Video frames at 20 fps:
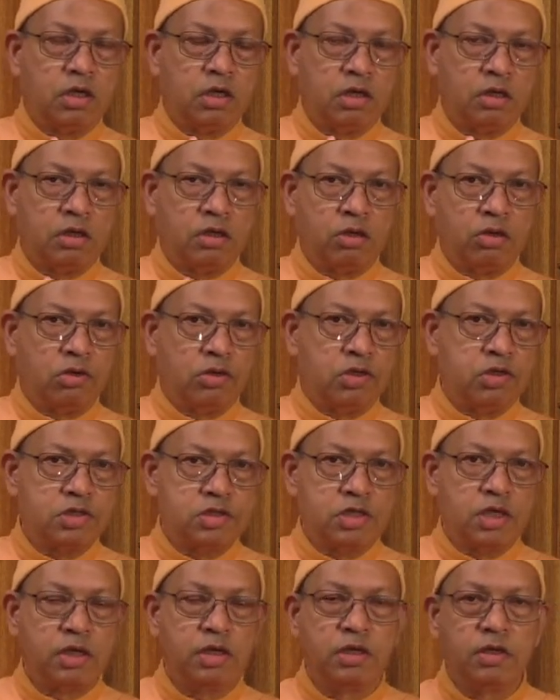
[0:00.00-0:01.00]
on the northern
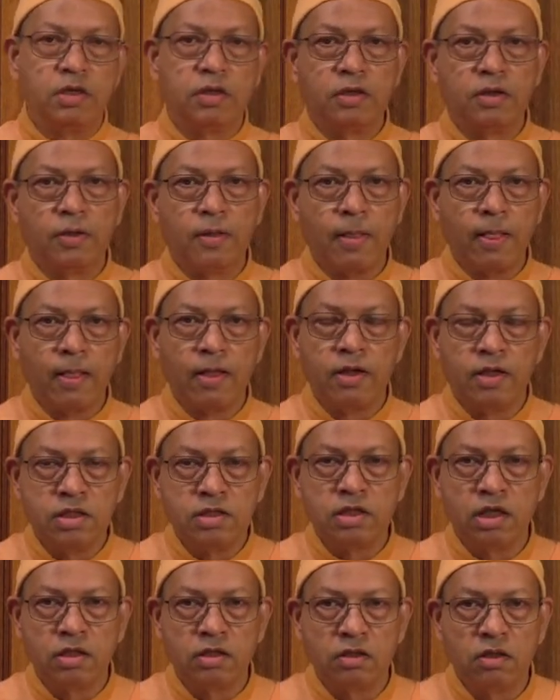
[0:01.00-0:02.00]
side, he
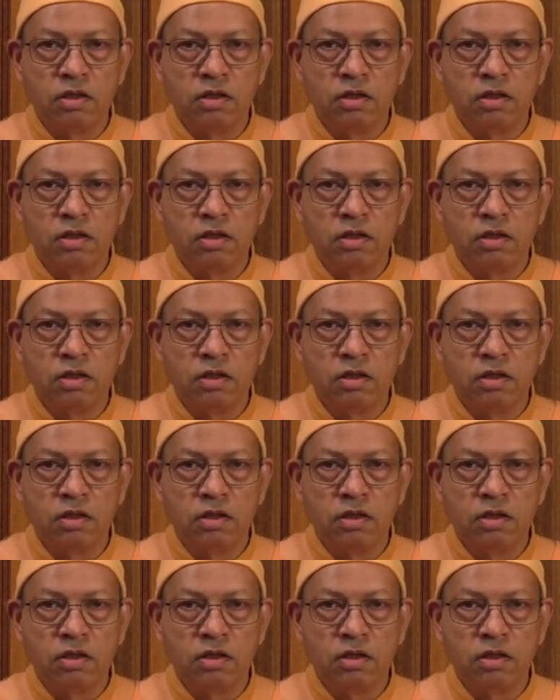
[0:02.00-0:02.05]
said.